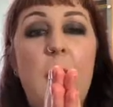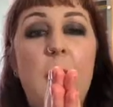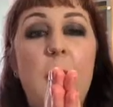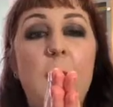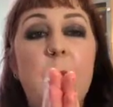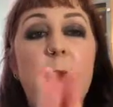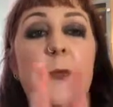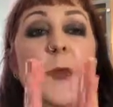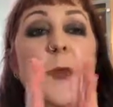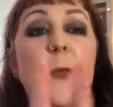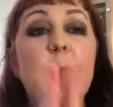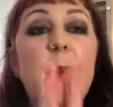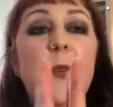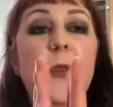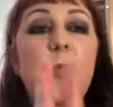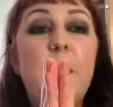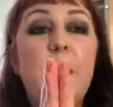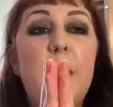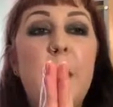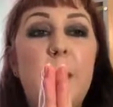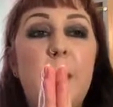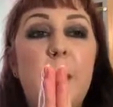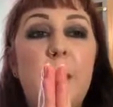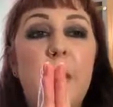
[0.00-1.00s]
for
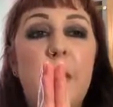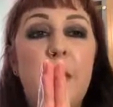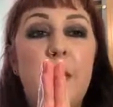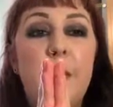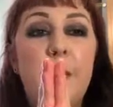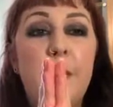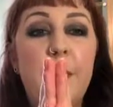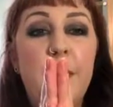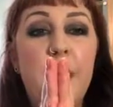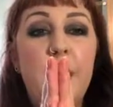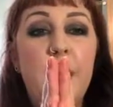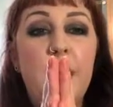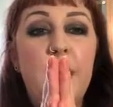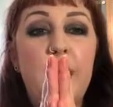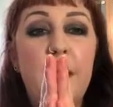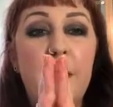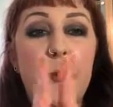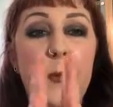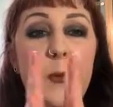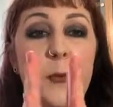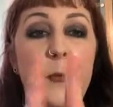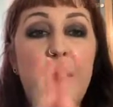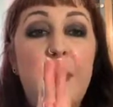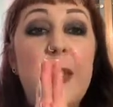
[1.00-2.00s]
most people,
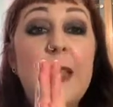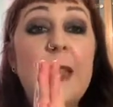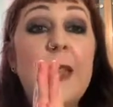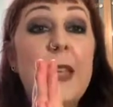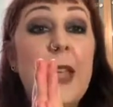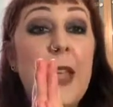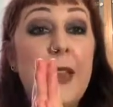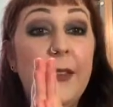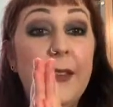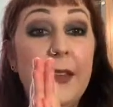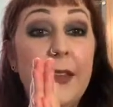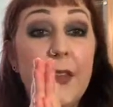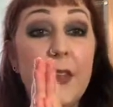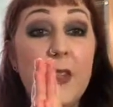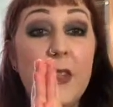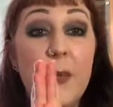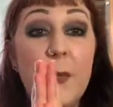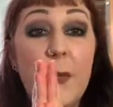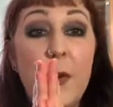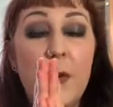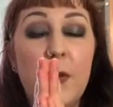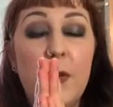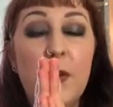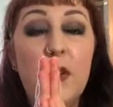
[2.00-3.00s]
feet together is
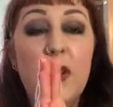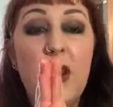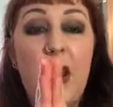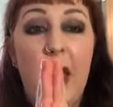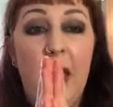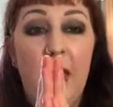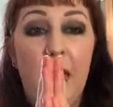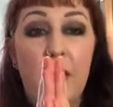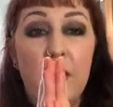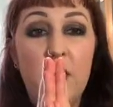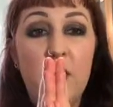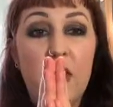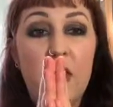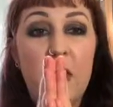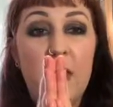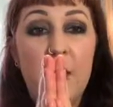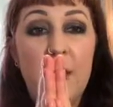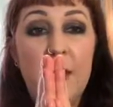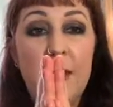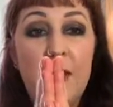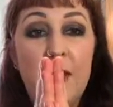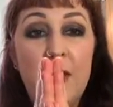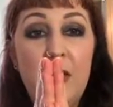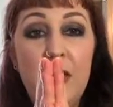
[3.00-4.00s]
the most challenging
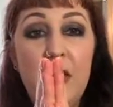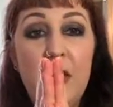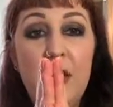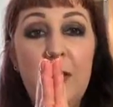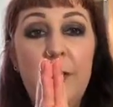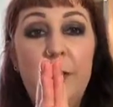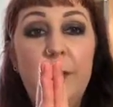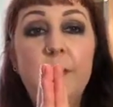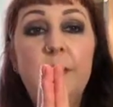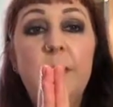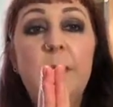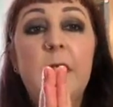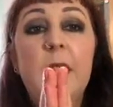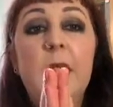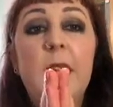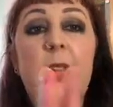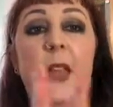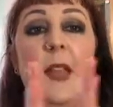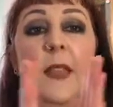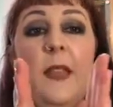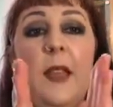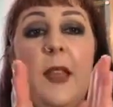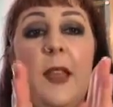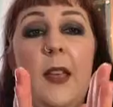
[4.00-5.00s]
position.
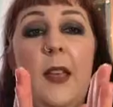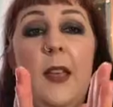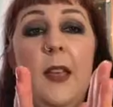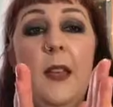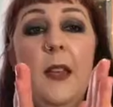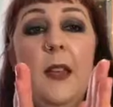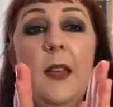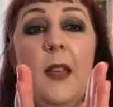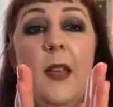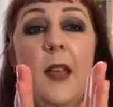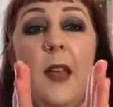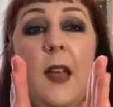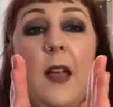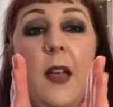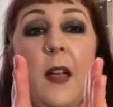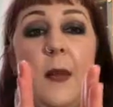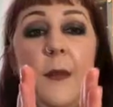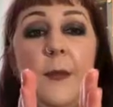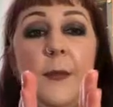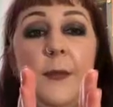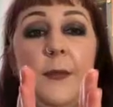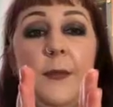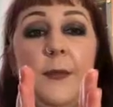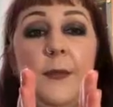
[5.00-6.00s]
And
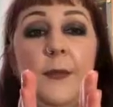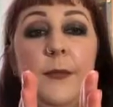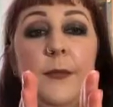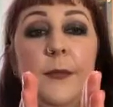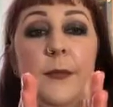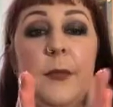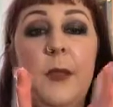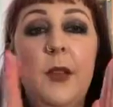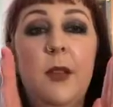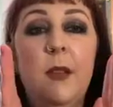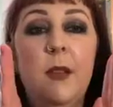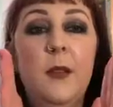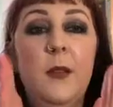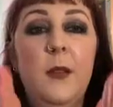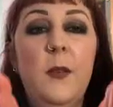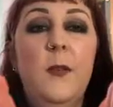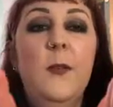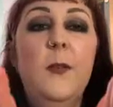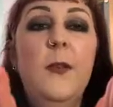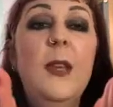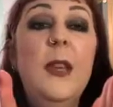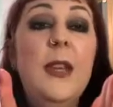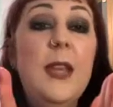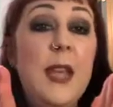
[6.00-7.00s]
then
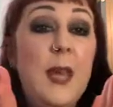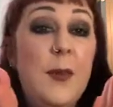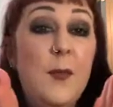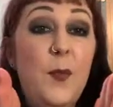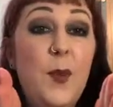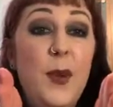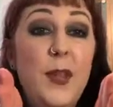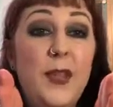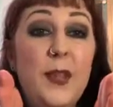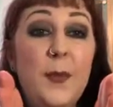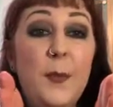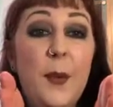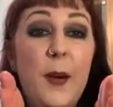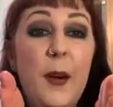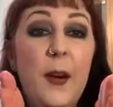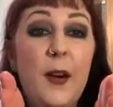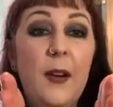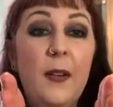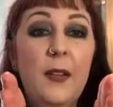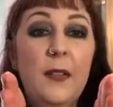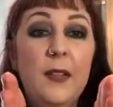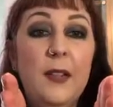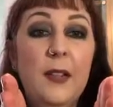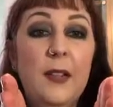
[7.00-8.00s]
feet hip width
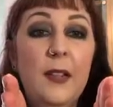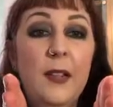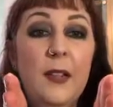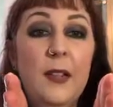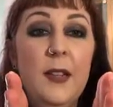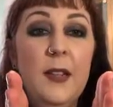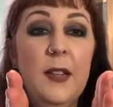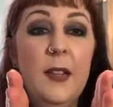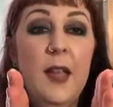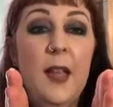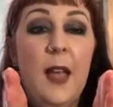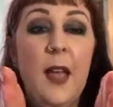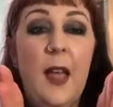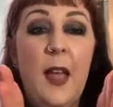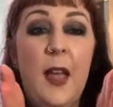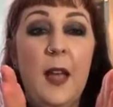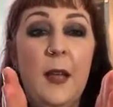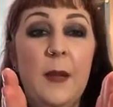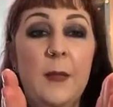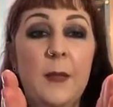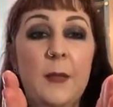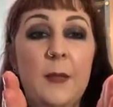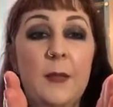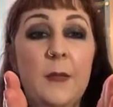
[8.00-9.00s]
apart,
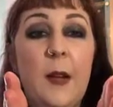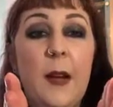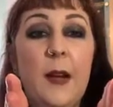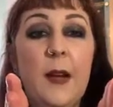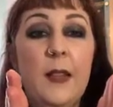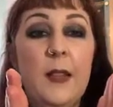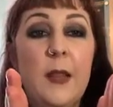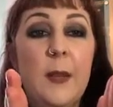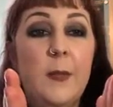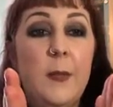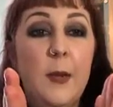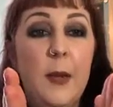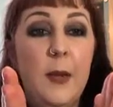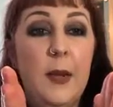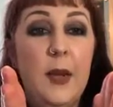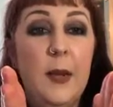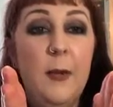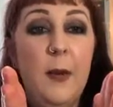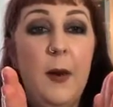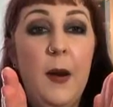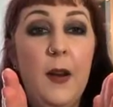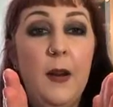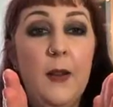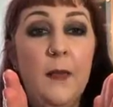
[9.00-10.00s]
right at the bony
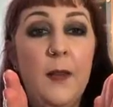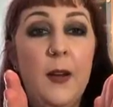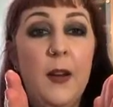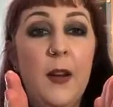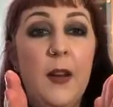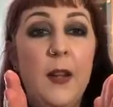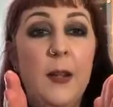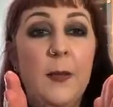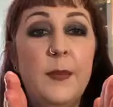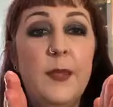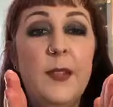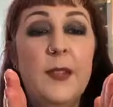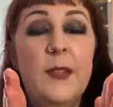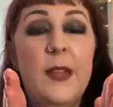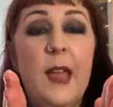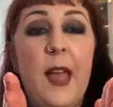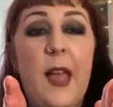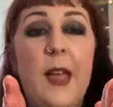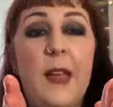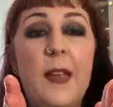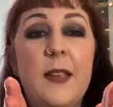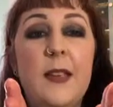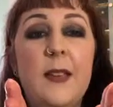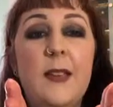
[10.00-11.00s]
part of your hips,
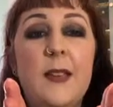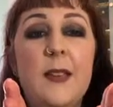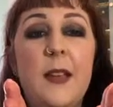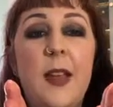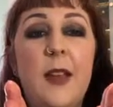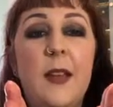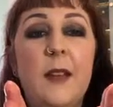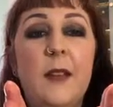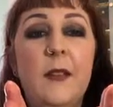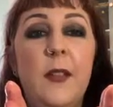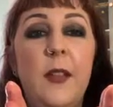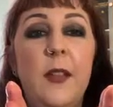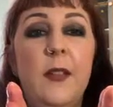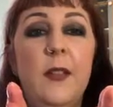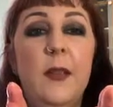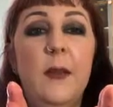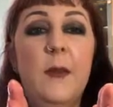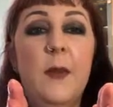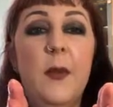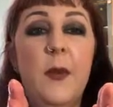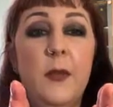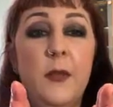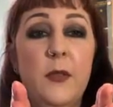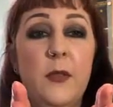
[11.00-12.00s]
that is kind of like the
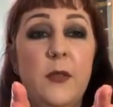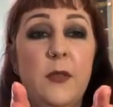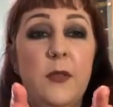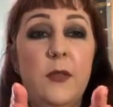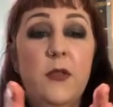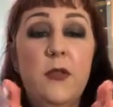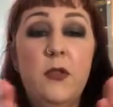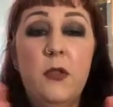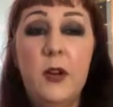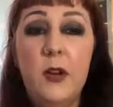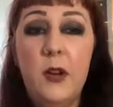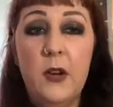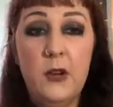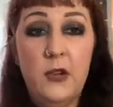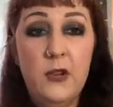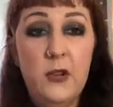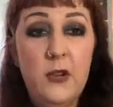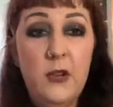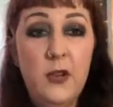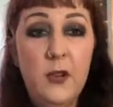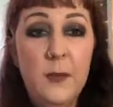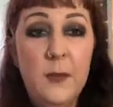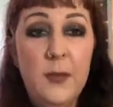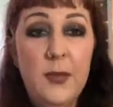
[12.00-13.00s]
most
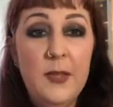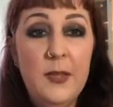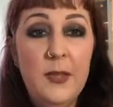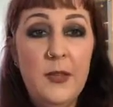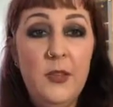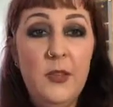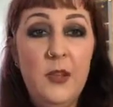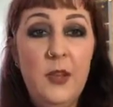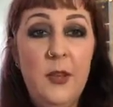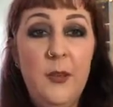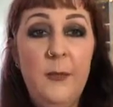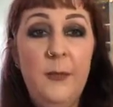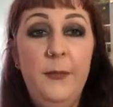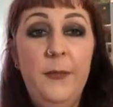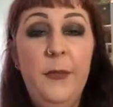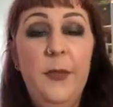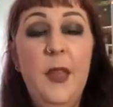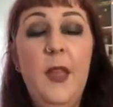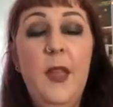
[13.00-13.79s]
traditional position.